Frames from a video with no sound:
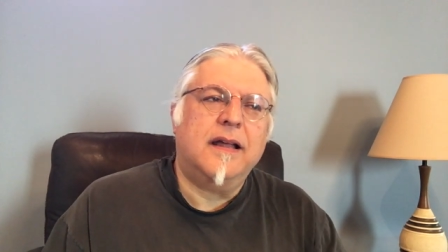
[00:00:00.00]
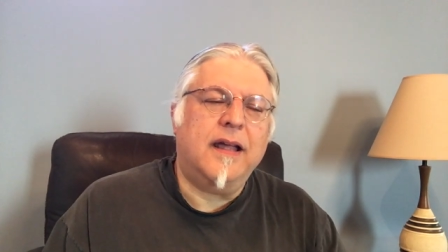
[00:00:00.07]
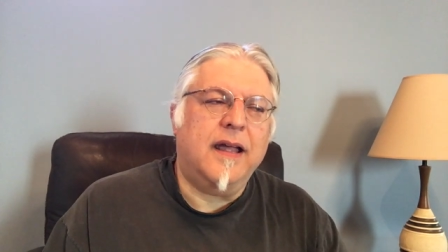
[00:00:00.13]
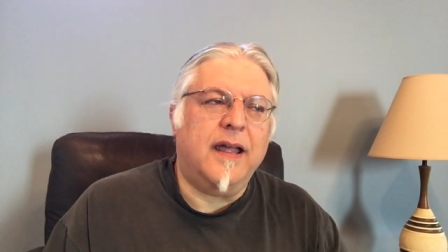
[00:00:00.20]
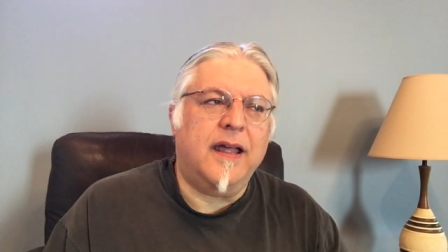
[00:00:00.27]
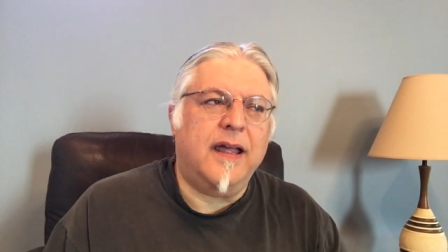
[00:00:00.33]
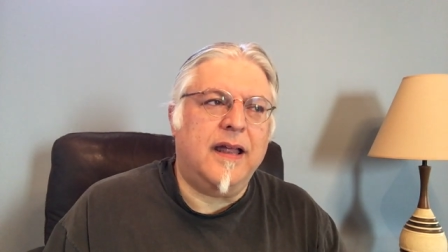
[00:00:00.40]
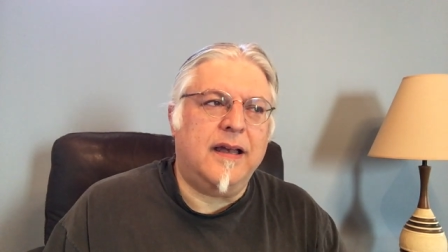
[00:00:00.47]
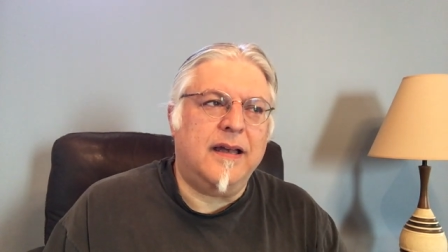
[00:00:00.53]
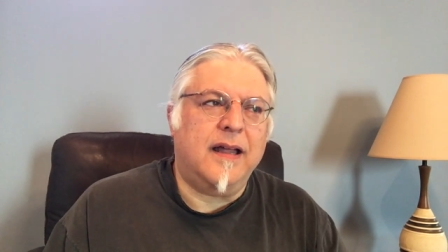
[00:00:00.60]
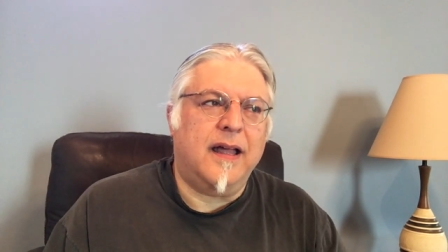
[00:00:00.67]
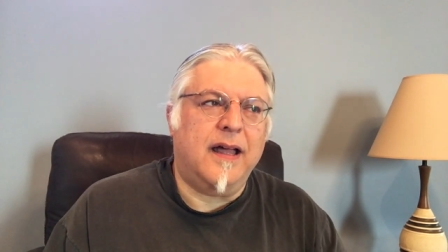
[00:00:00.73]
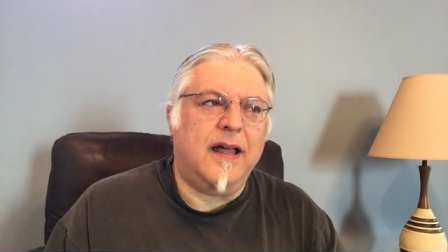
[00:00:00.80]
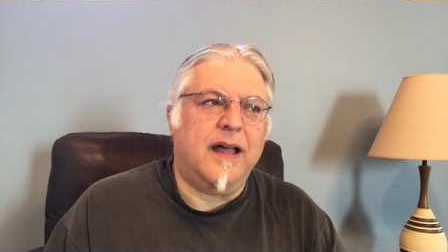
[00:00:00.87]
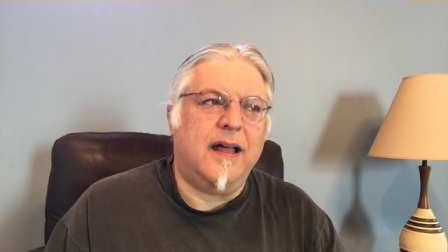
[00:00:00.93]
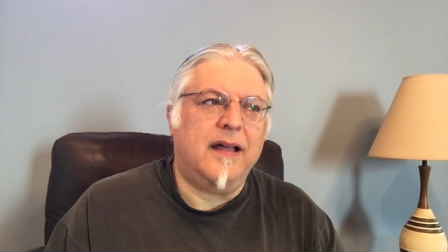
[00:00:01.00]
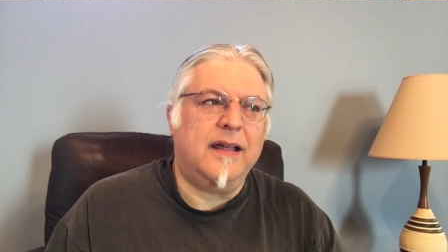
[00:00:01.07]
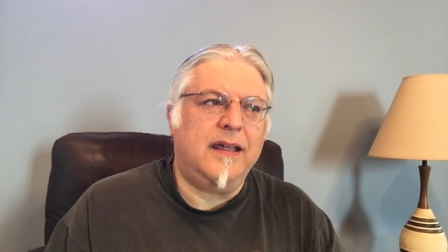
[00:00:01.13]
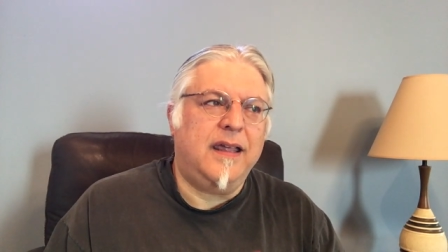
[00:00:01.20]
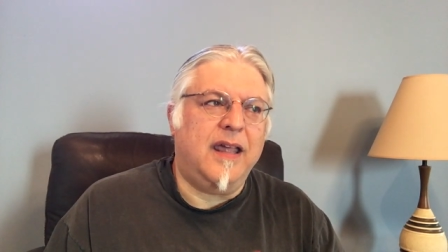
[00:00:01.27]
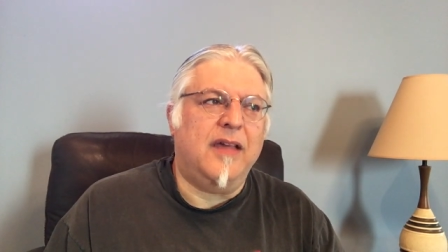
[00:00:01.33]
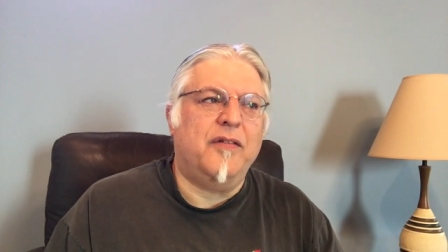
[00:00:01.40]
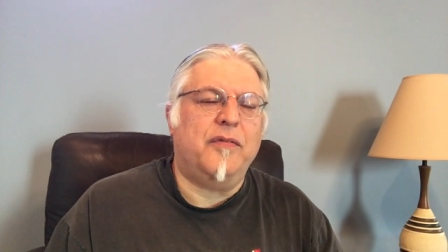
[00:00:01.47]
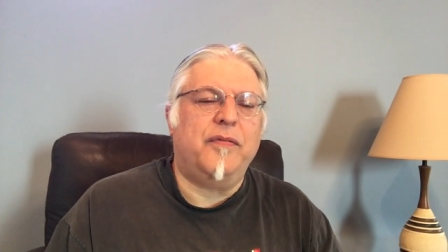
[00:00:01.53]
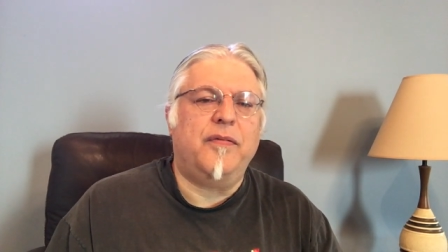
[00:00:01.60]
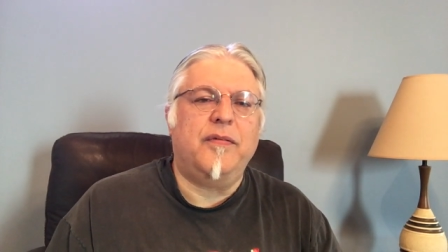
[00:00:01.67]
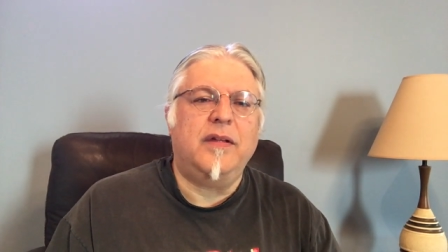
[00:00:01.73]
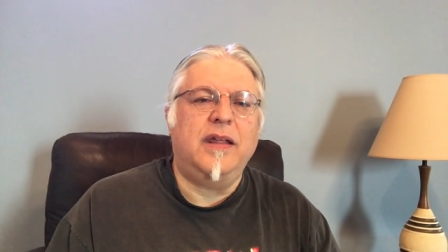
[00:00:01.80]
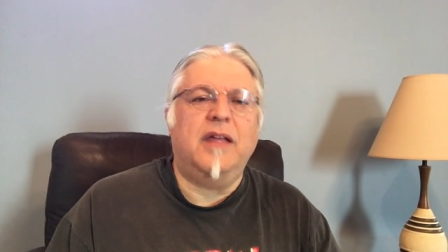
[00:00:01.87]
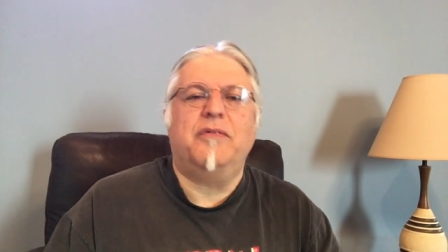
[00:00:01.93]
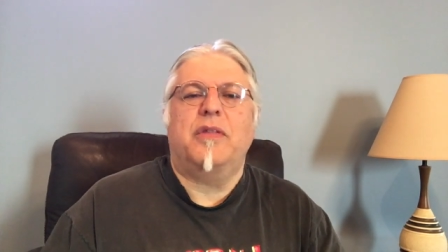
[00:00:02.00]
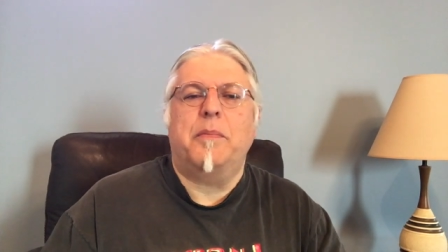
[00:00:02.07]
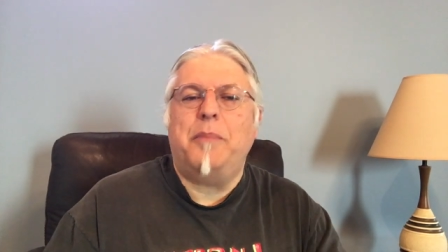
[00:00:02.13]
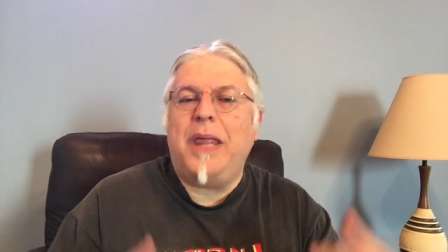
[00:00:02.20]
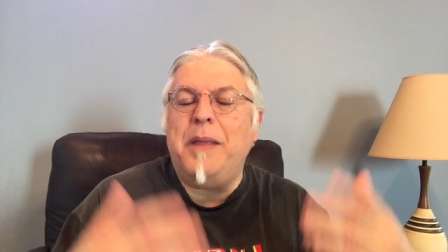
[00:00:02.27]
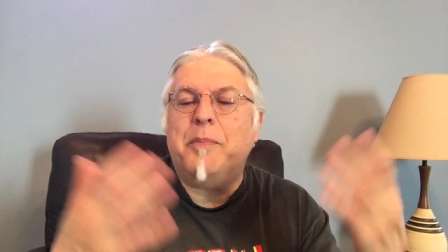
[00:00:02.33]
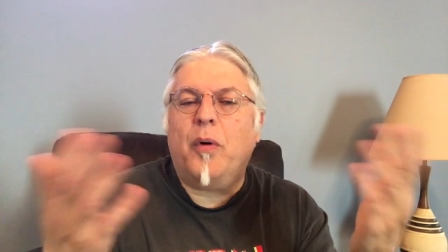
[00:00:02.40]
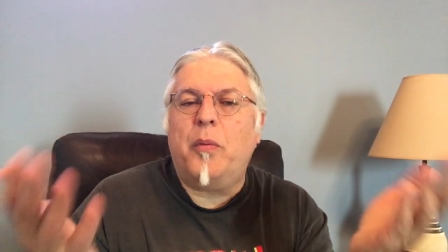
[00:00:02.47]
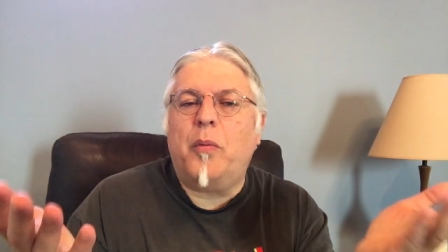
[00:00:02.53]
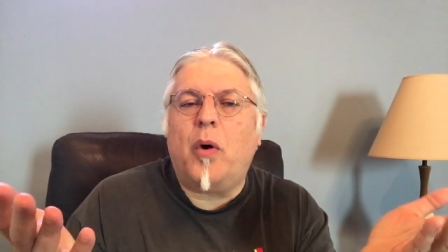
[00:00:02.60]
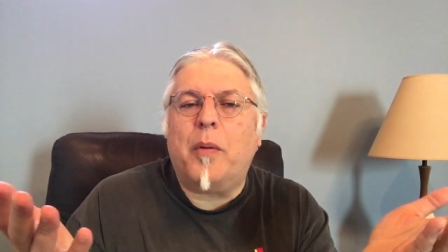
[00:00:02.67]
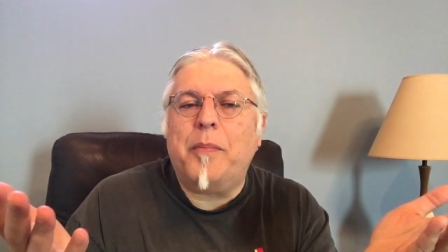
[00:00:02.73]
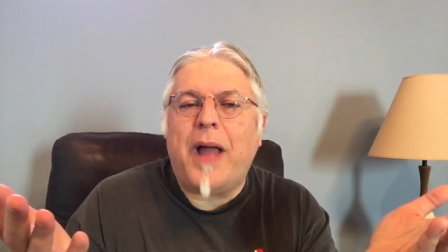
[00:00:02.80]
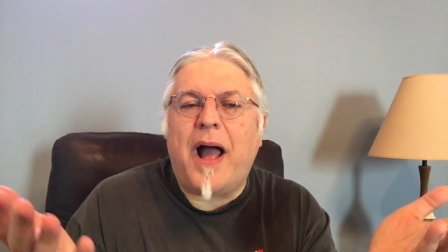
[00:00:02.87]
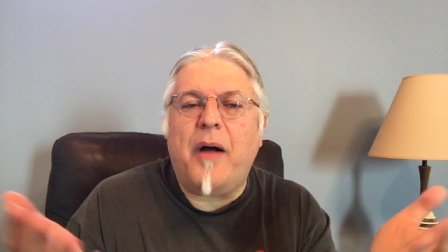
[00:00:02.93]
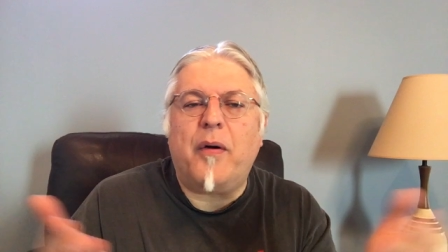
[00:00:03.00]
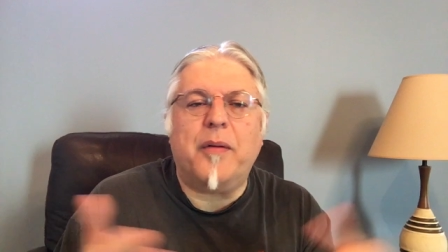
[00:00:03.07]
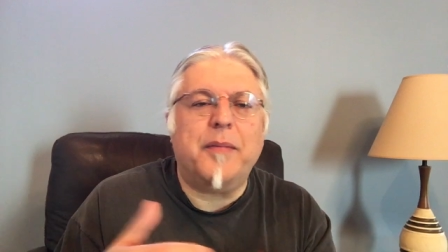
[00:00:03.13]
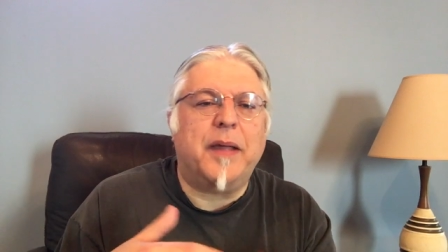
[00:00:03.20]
and give the people more power.